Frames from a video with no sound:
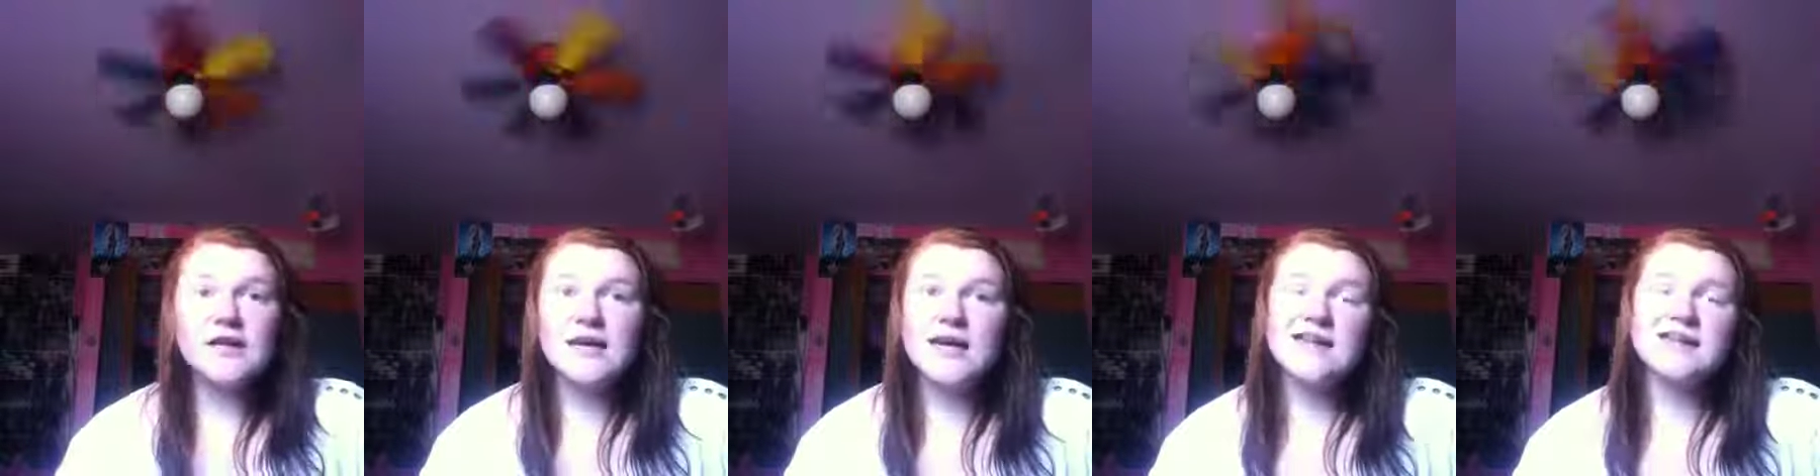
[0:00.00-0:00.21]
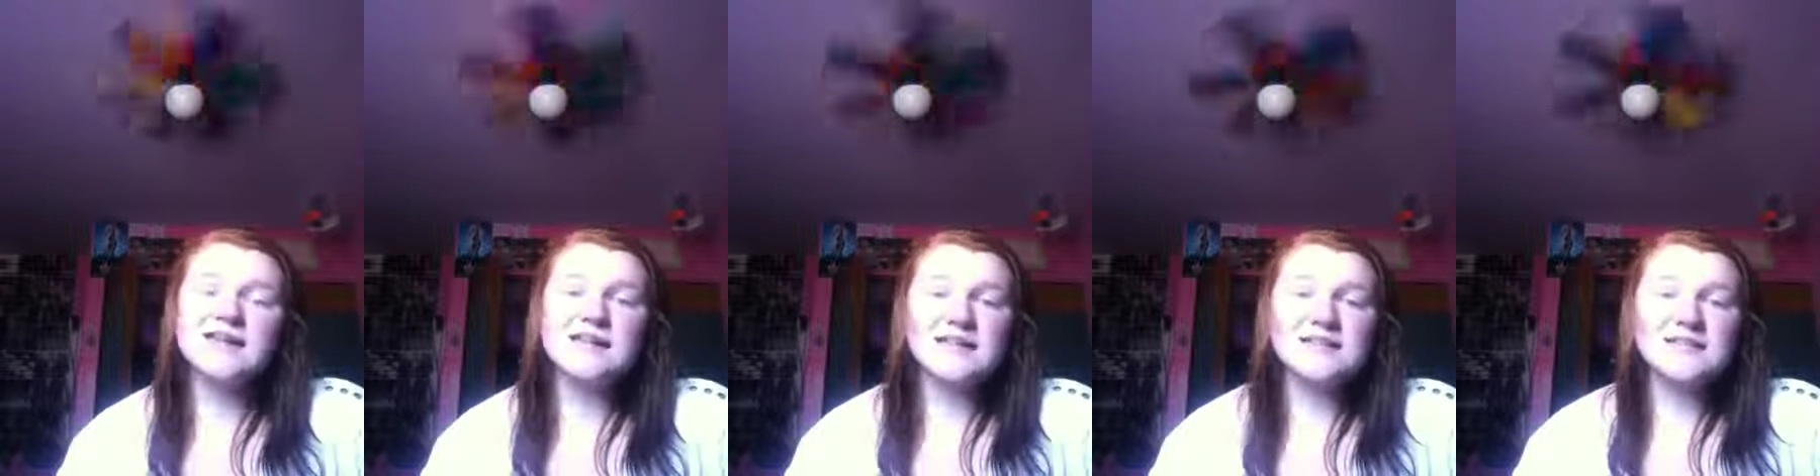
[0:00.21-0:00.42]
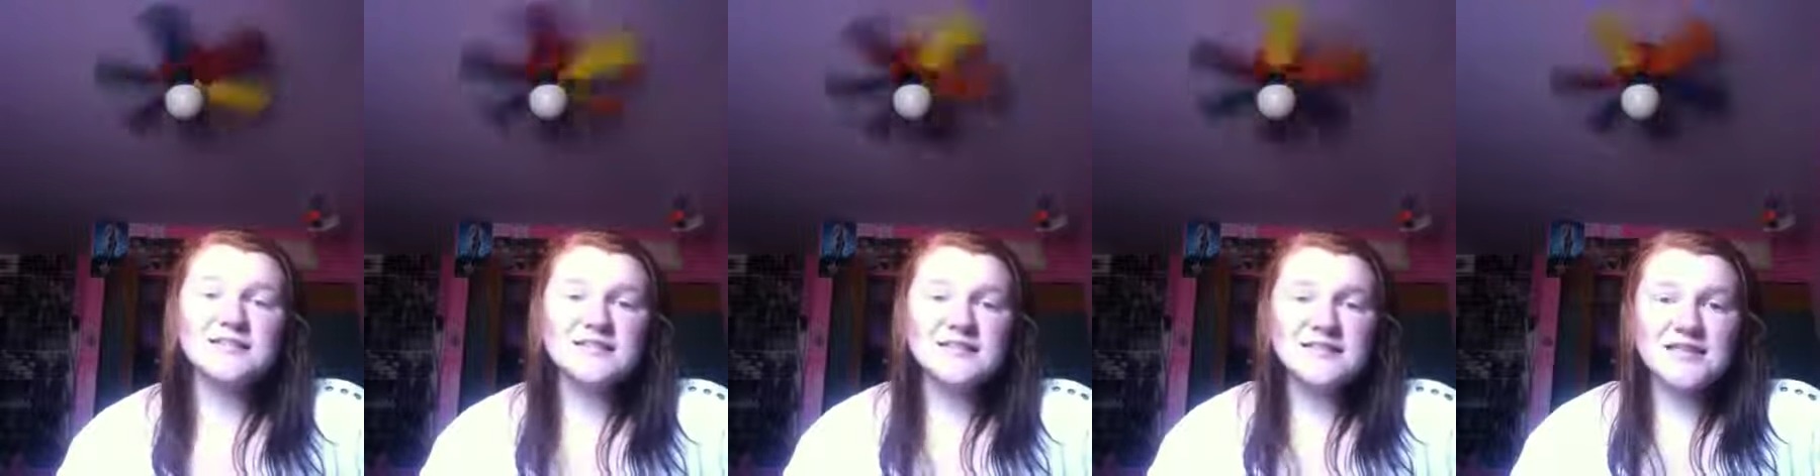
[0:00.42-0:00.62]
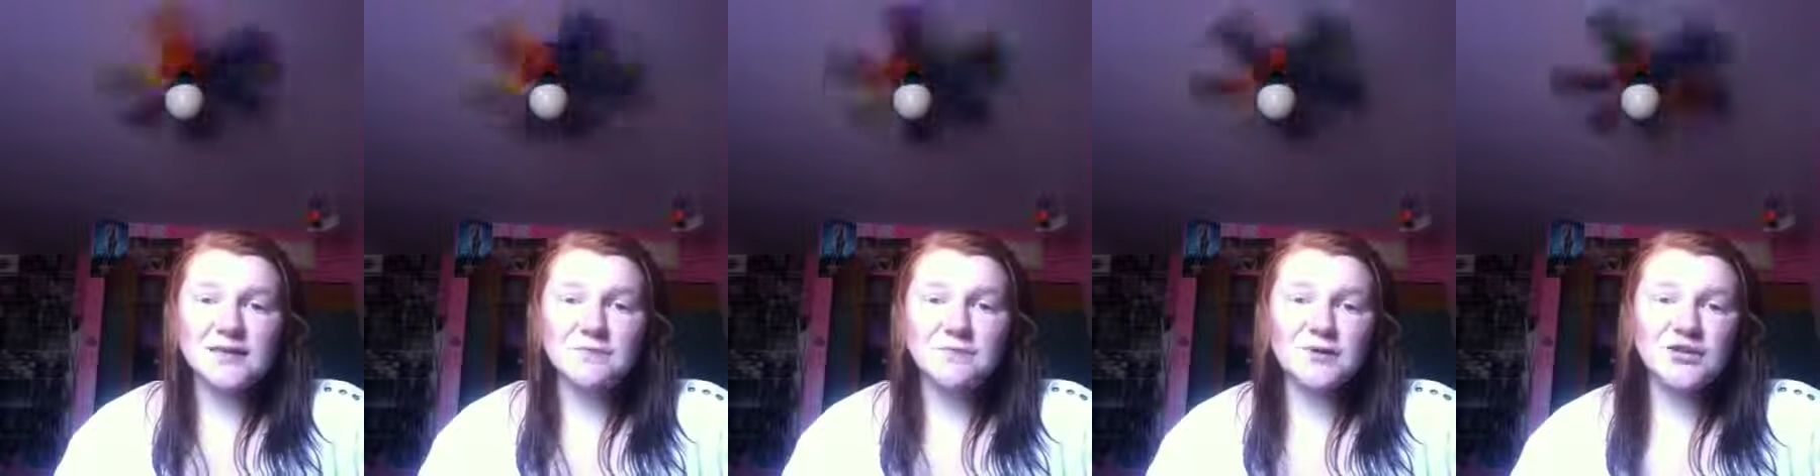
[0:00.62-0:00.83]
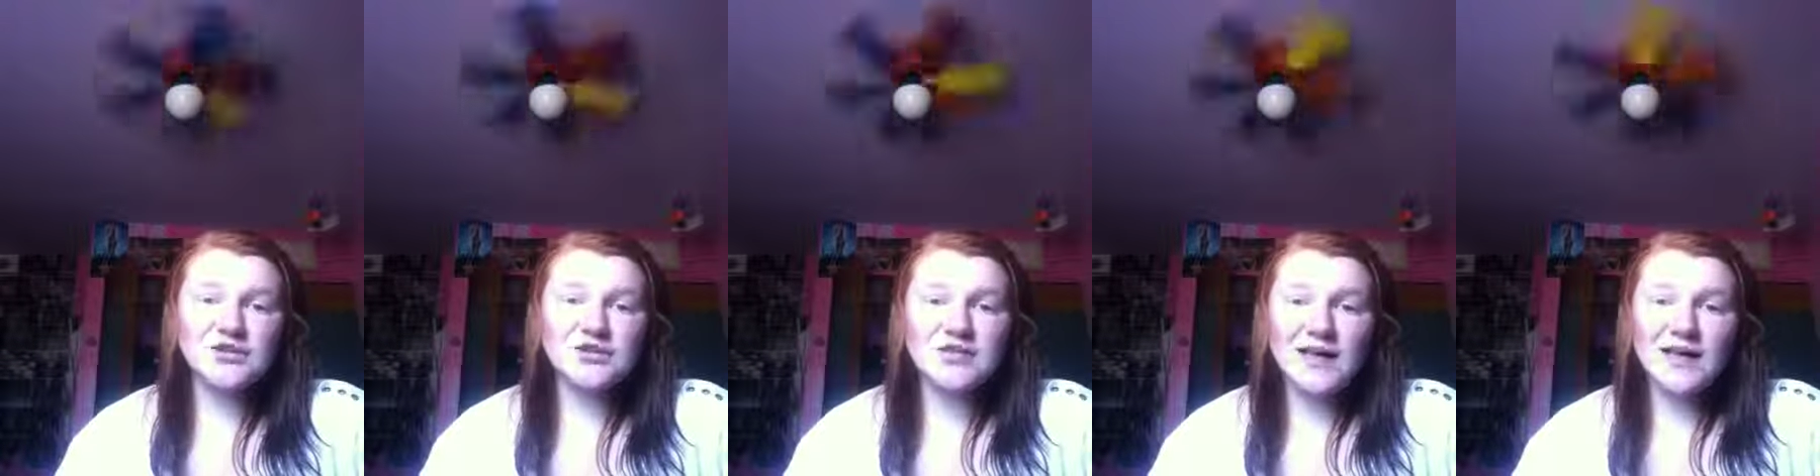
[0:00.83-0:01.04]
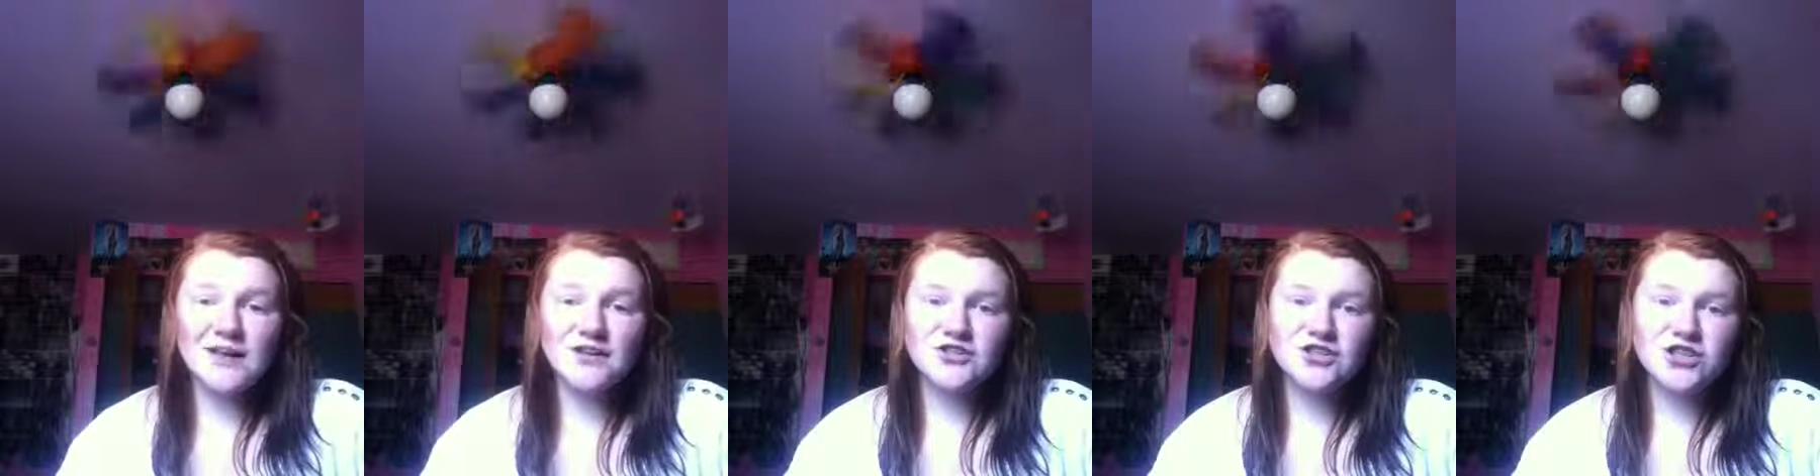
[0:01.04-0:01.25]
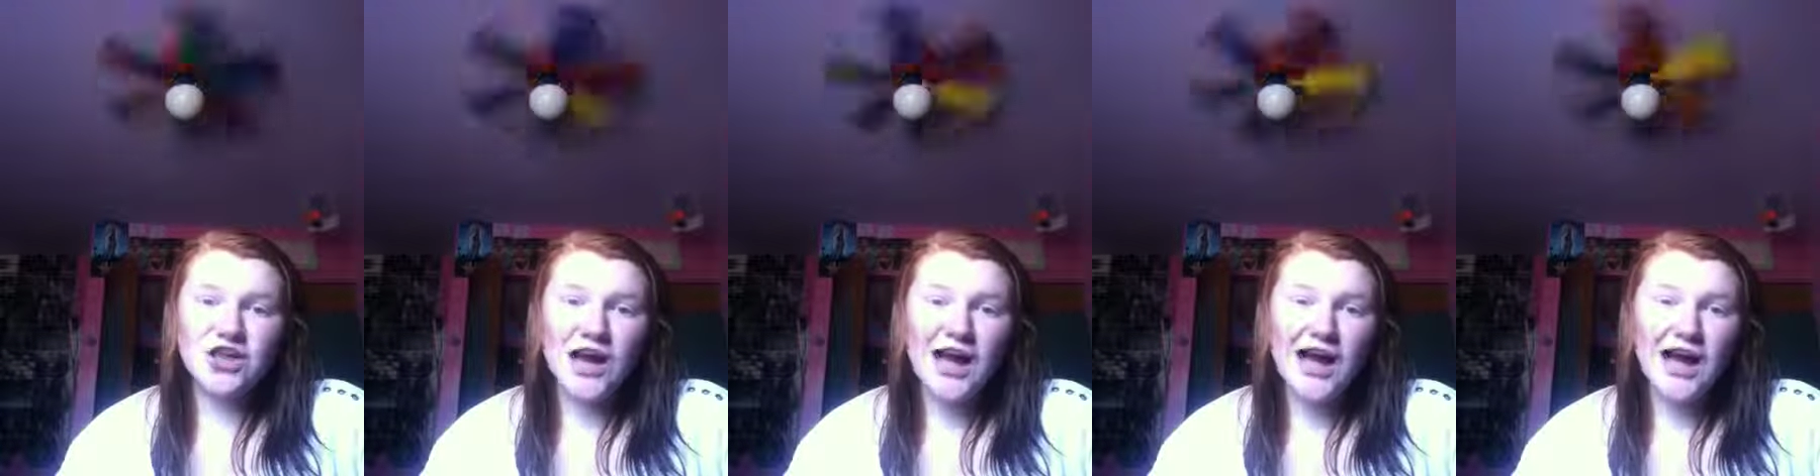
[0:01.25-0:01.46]
It does the same
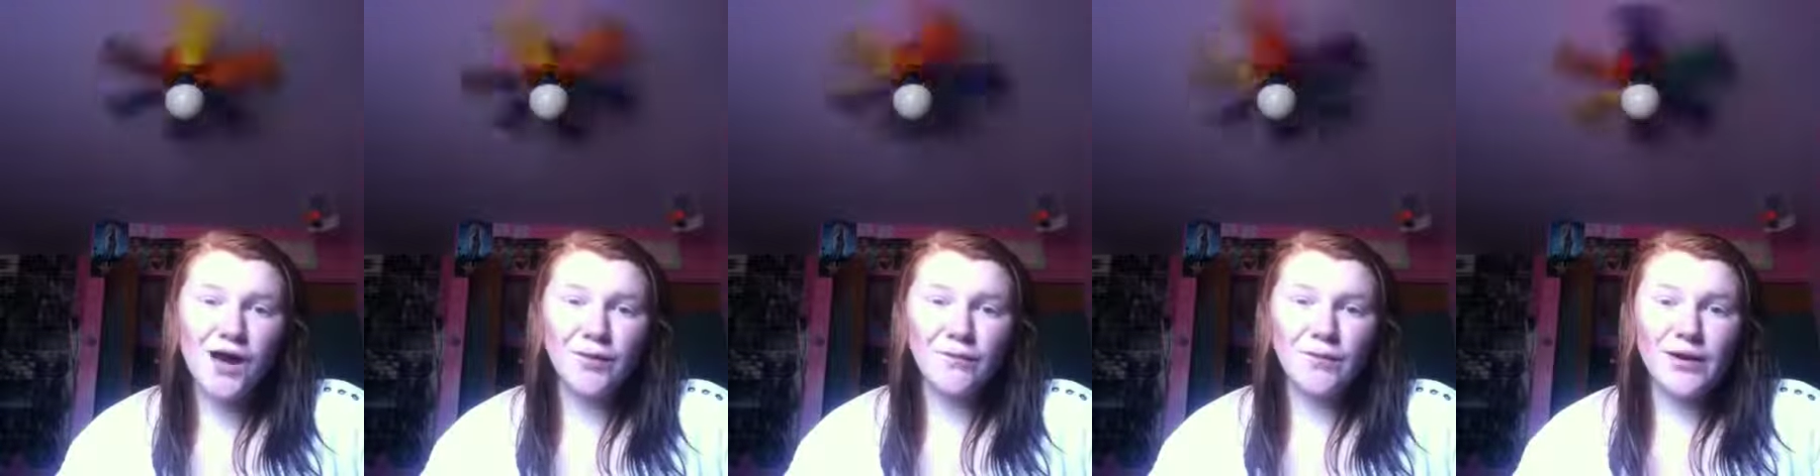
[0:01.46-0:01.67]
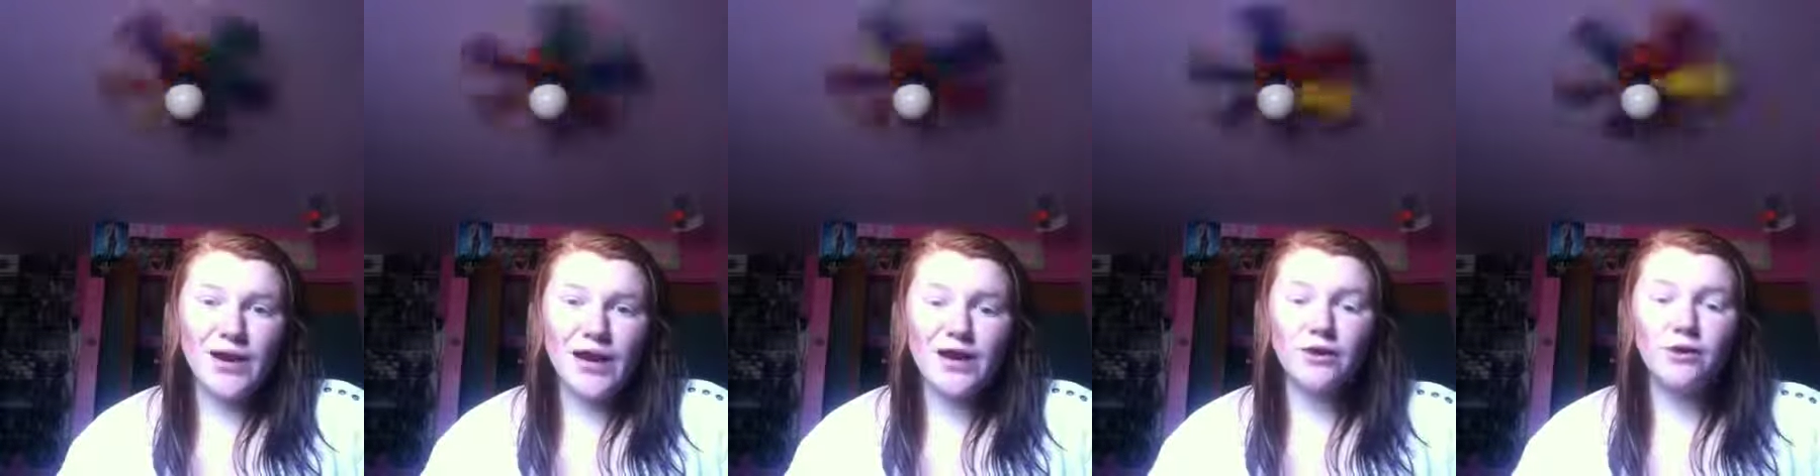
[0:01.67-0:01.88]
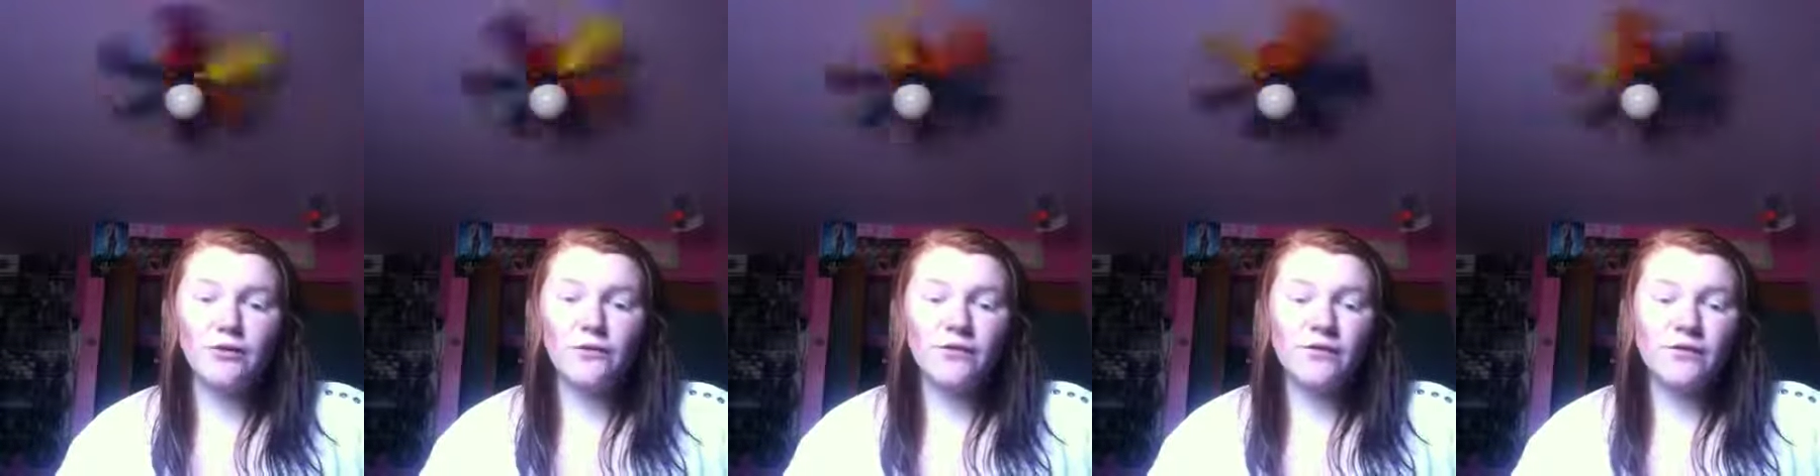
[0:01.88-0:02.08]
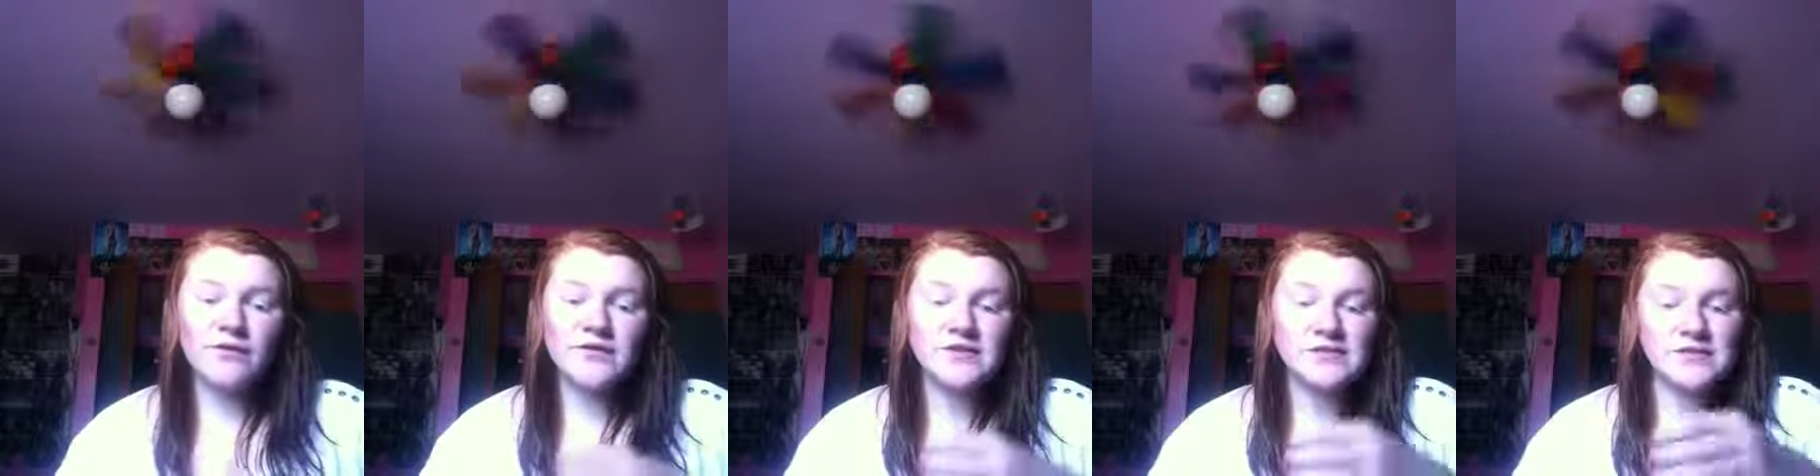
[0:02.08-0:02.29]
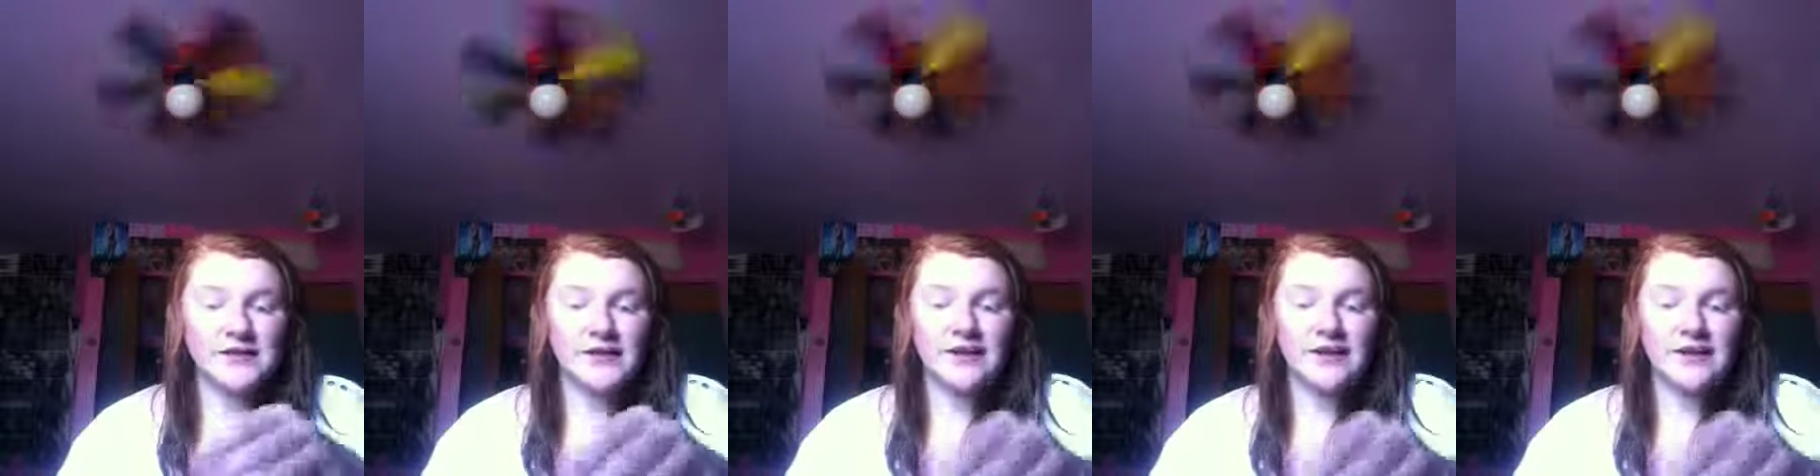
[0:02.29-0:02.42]
exact job, and I don't think that